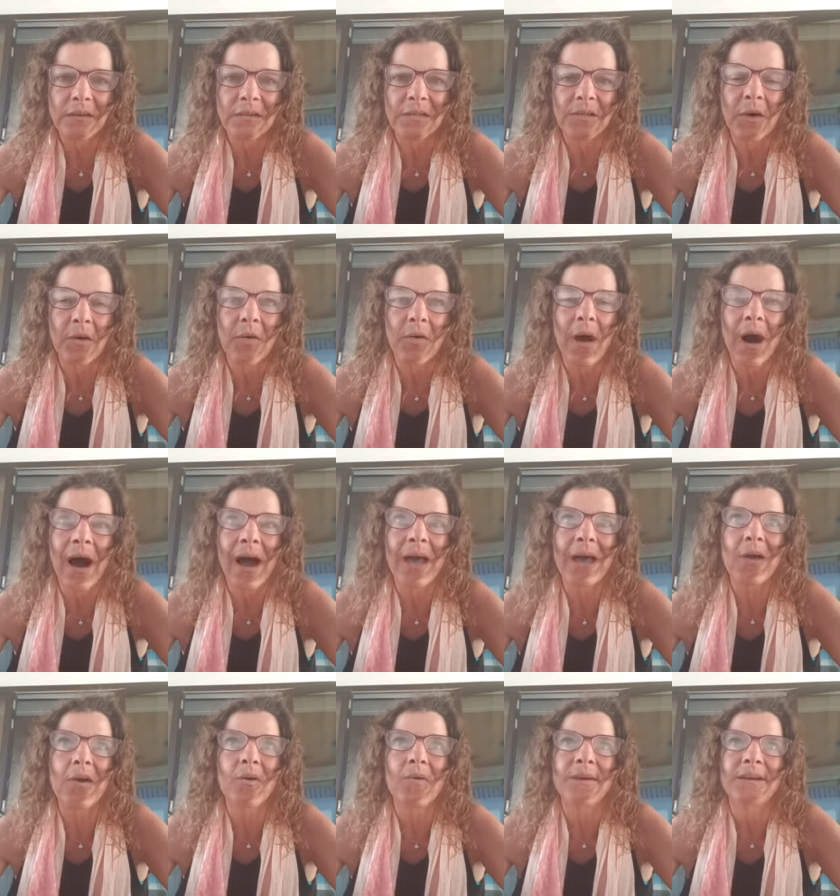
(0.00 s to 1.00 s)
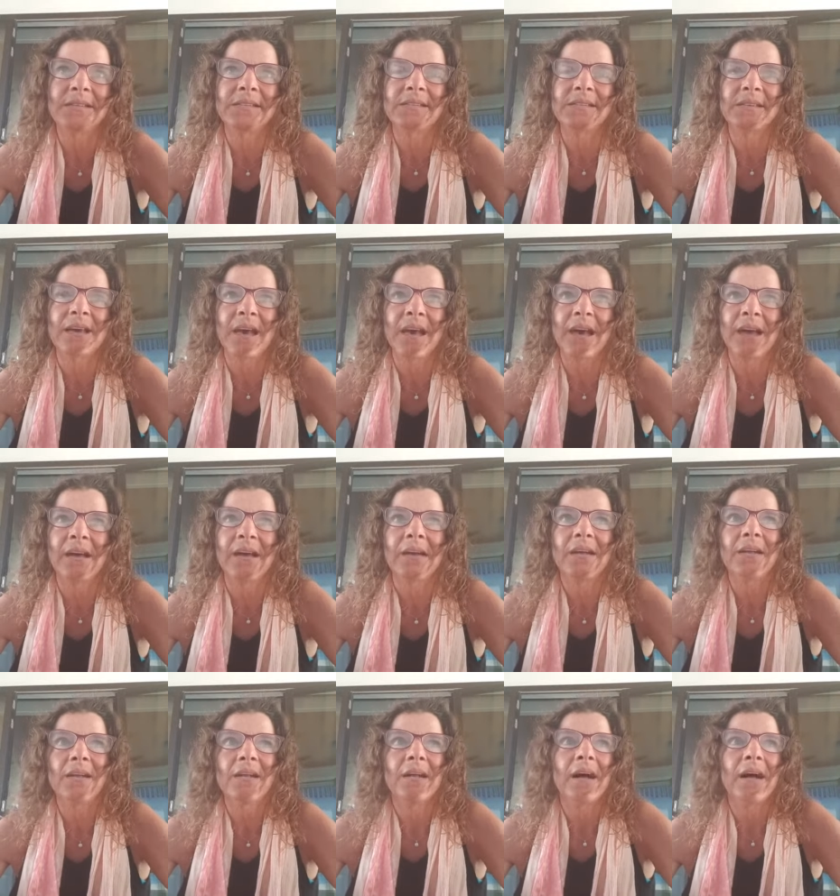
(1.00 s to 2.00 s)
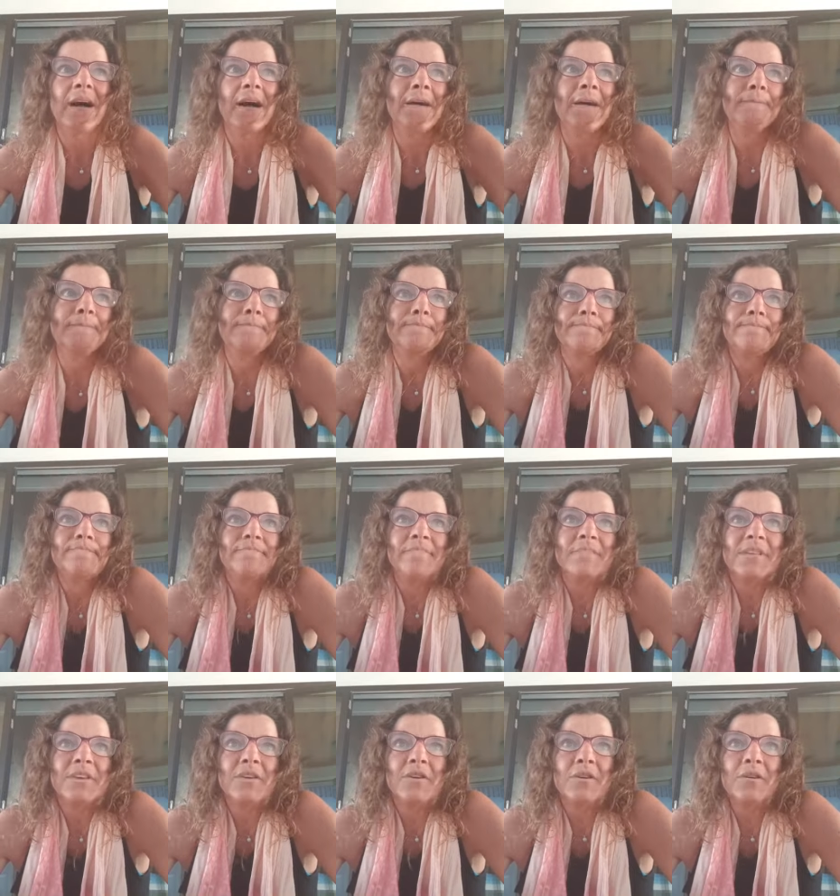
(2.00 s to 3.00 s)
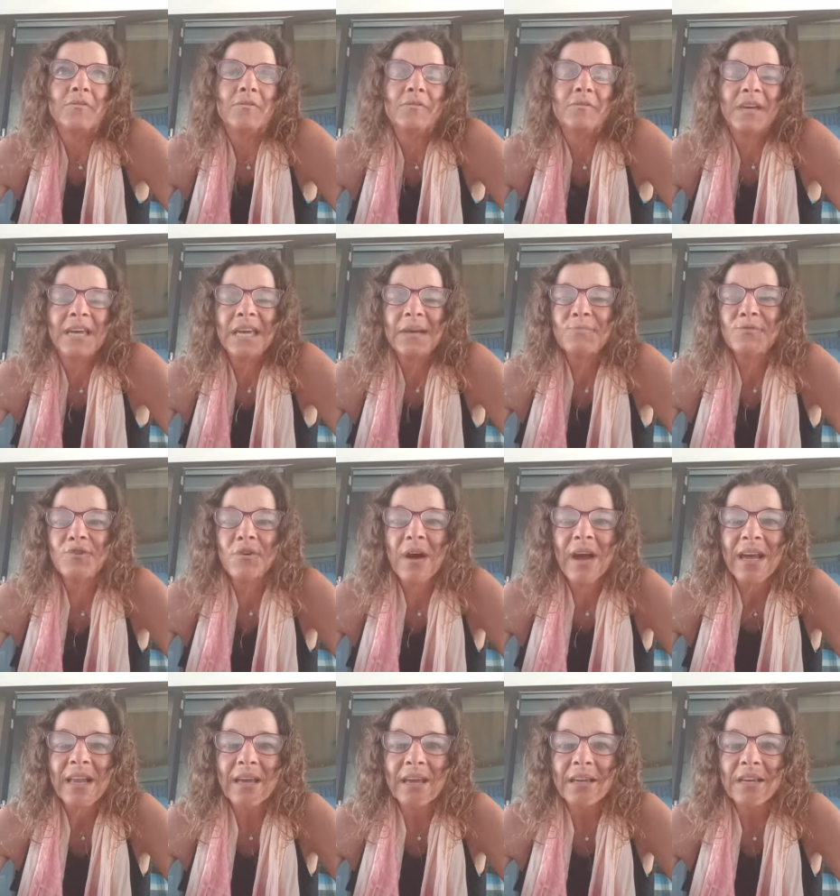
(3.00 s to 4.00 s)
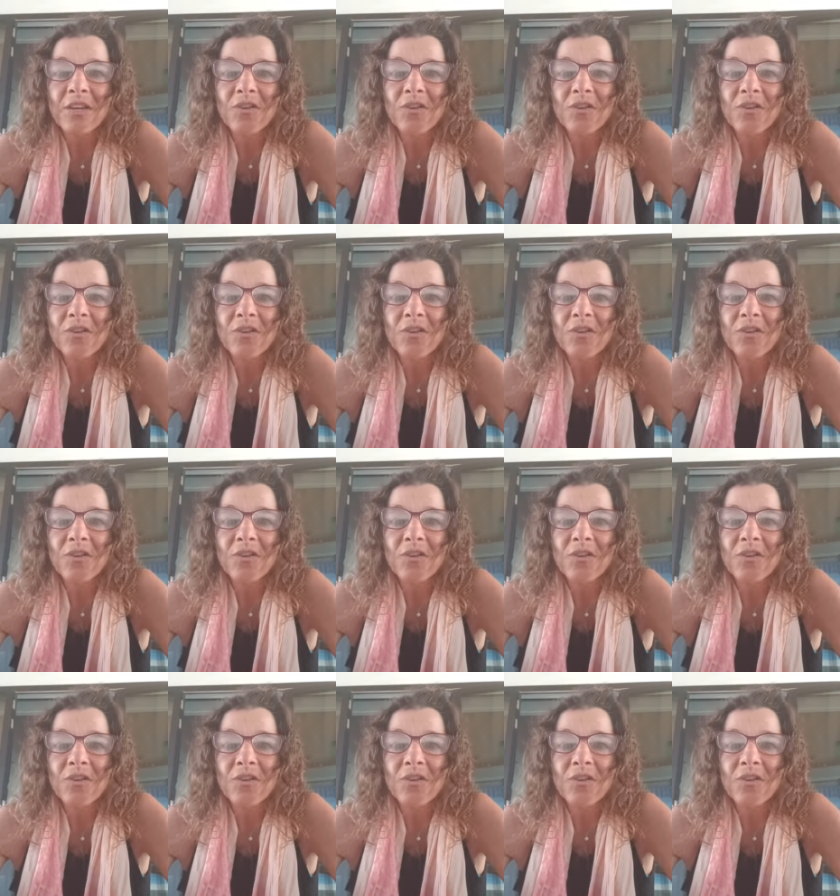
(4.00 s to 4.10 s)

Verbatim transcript: So I always say, um, you know, keep trying it.